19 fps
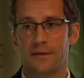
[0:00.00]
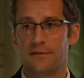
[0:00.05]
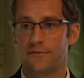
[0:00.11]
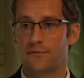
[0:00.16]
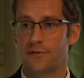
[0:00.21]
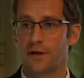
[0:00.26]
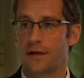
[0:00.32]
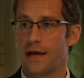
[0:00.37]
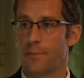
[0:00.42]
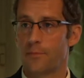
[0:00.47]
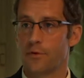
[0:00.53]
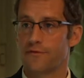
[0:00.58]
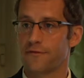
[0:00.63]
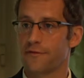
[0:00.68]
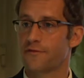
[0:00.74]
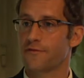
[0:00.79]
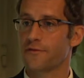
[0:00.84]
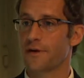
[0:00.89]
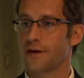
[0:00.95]
different number
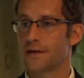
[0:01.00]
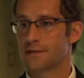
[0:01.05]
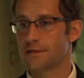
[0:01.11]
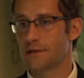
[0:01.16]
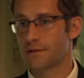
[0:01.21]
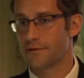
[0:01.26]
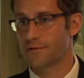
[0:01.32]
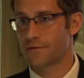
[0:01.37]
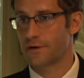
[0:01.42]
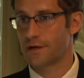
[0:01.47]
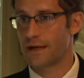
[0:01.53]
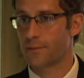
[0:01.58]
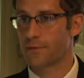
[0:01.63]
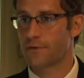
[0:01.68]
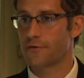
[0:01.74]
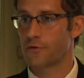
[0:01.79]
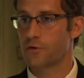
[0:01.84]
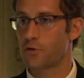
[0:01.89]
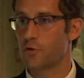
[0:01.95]
for France, a different number
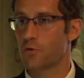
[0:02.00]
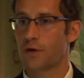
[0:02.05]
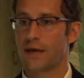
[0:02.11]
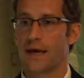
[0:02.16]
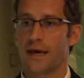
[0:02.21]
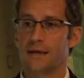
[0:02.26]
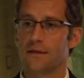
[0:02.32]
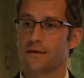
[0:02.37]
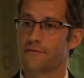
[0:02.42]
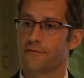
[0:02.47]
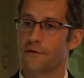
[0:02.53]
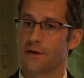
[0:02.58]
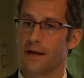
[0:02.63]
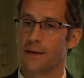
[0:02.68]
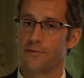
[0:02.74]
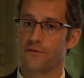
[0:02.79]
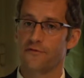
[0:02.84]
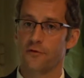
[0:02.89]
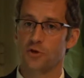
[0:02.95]
for the UK, a different
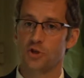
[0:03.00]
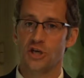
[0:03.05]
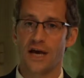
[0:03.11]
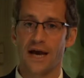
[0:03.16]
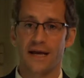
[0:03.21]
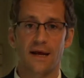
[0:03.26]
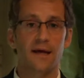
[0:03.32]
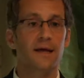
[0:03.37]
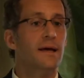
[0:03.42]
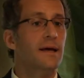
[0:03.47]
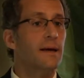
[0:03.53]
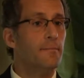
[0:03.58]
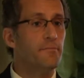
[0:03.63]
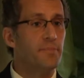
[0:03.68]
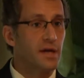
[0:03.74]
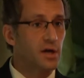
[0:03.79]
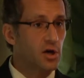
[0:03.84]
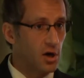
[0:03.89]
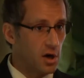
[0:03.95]
number for China.
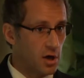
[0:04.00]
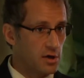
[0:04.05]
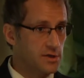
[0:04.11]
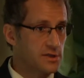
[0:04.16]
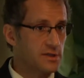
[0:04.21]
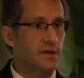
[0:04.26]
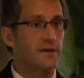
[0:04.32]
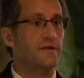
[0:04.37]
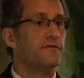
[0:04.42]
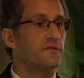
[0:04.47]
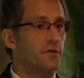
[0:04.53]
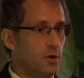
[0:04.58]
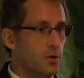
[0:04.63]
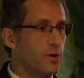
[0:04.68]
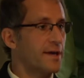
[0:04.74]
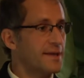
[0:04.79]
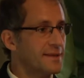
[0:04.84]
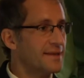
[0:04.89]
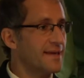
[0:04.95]
Because if you
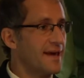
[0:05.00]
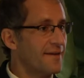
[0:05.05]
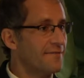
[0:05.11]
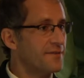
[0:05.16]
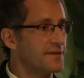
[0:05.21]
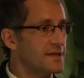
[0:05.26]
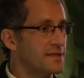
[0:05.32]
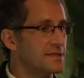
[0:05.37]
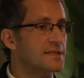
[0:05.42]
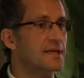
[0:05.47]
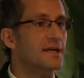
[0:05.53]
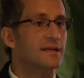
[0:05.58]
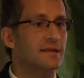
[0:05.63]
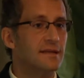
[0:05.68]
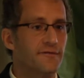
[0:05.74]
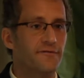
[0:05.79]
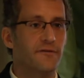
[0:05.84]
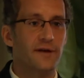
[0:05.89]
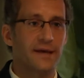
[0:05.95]
look at the evidence,
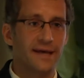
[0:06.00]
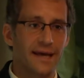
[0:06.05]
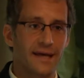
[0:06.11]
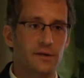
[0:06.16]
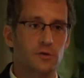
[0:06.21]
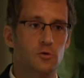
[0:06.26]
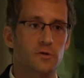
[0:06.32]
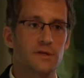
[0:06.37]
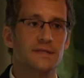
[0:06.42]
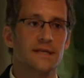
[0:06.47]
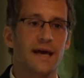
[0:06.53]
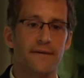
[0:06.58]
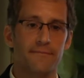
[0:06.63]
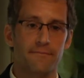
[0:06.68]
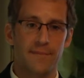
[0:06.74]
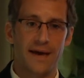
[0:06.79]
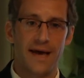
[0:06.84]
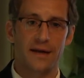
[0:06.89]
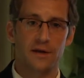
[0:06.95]
different countries
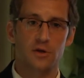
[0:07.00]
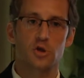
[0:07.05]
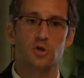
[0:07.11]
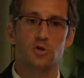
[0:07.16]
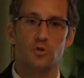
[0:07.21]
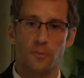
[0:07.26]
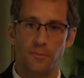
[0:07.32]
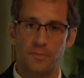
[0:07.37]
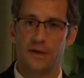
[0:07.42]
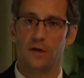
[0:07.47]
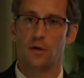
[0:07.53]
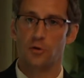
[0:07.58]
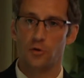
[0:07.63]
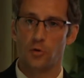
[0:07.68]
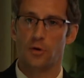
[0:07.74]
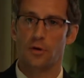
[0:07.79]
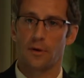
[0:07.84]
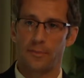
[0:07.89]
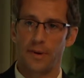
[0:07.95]
have managed to build
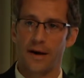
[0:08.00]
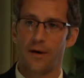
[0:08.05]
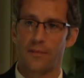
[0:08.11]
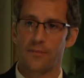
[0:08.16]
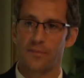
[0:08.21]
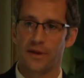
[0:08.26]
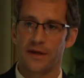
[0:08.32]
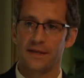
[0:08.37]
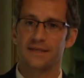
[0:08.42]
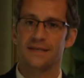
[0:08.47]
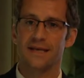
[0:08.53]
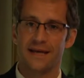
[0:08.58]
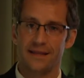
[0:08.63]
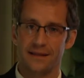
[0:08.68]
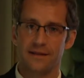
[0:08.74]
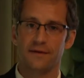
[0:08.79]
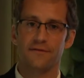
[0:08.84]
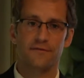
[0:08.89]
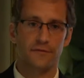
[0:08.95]
nuclear power plants
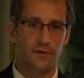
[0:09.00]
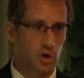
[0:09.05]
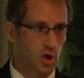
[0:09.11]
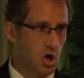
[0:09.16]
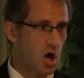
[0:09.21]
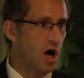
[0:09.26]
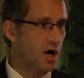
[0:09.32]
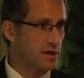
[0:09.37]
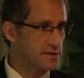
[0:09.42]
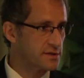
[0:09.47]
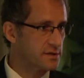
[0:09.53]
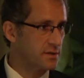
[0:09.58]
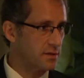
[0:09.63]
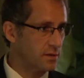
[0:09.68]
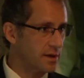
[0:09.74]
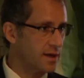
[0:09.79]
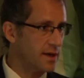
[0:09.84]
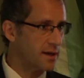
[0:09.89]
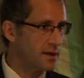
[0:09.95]
at different costs.
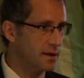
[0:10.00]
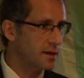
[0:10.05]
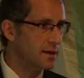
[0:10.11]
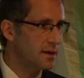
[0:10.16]
Okay?